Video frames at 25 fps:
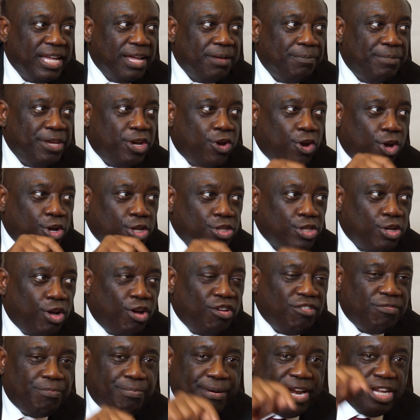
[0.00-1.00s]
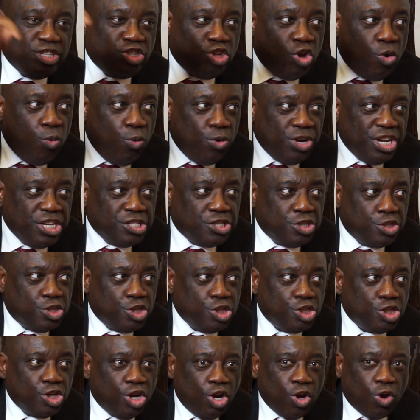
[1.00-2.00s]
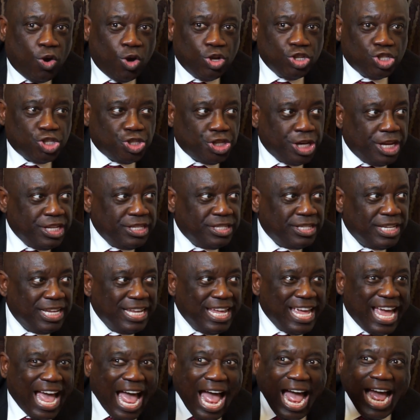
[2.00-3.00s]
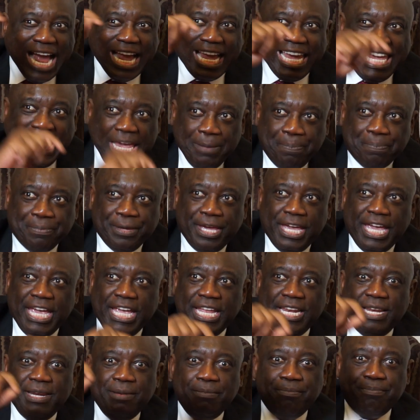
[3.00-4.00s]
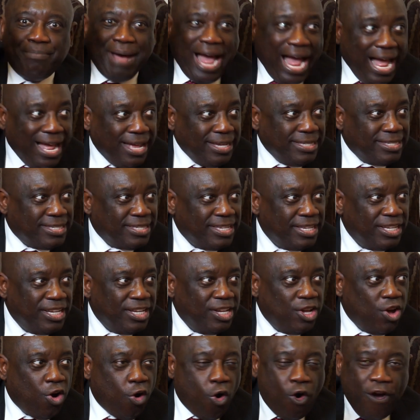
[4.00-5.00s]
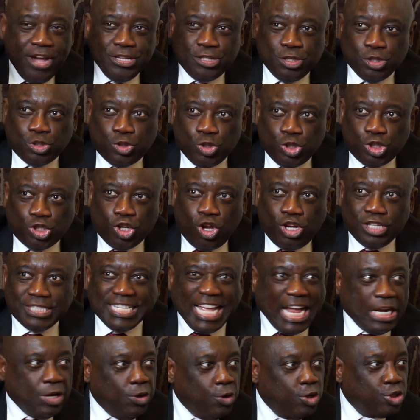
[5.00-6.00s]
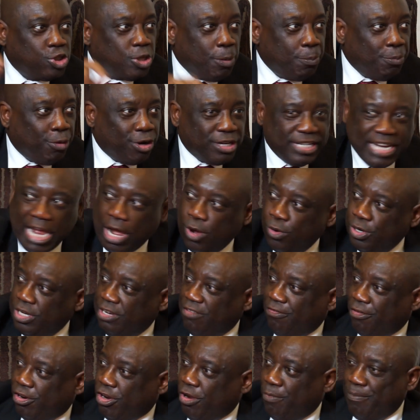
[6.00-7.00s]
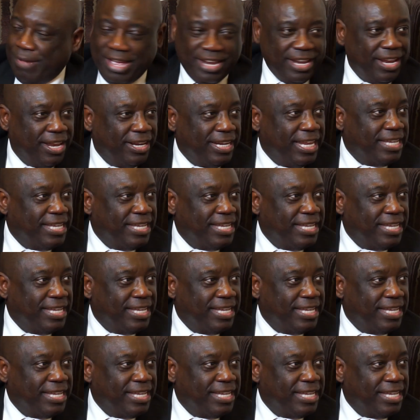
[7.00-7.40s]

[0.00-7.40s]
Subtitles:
because of Bretton Woods institution constraints and keep in banks or institutions that don't support their own development.